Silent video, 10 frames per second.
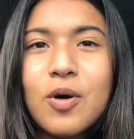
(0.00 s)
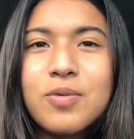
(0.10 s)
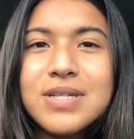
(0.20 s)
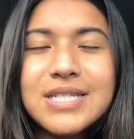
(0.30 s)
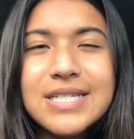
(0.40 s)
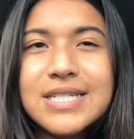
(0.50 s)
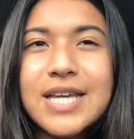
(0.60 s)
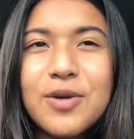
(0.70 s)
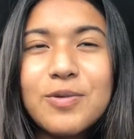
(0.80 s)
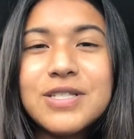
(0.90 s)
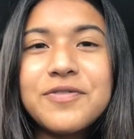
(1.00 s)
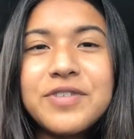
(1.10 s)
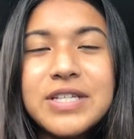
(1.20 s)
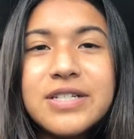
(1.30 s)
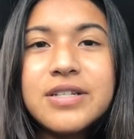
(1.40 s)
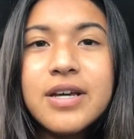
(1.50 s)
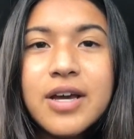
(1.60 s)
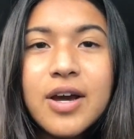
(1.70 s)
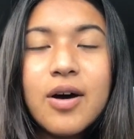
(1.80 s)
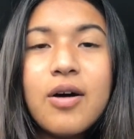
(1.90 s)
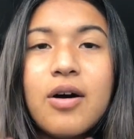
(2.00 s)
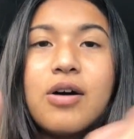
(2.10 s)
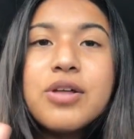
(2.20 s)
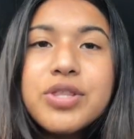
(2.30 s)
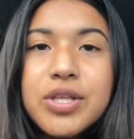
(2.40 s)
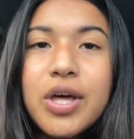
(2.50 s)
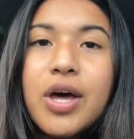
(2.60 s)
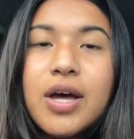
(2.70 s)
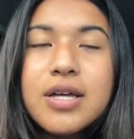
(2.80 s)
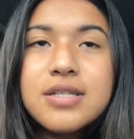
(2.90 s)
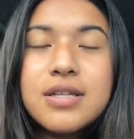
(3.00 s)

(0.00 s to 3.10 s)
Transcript: All we did today was feed all the